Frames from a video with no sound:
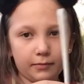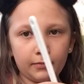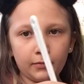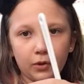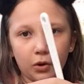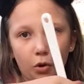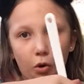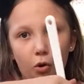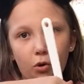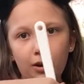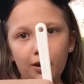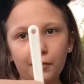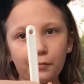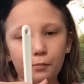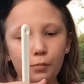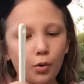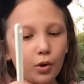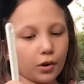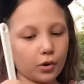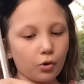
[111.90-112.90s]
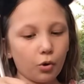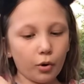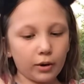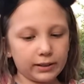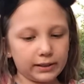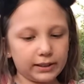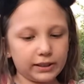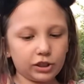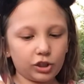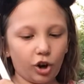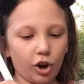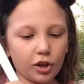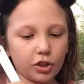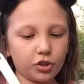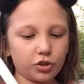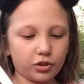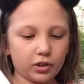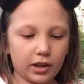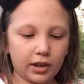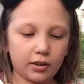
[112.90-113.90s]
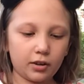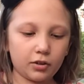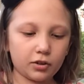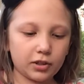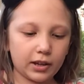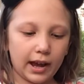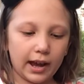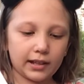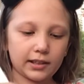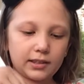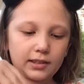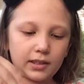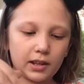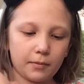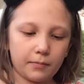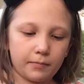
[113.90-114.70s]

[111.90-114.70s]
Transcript: Or more cornstarch, you can also add some.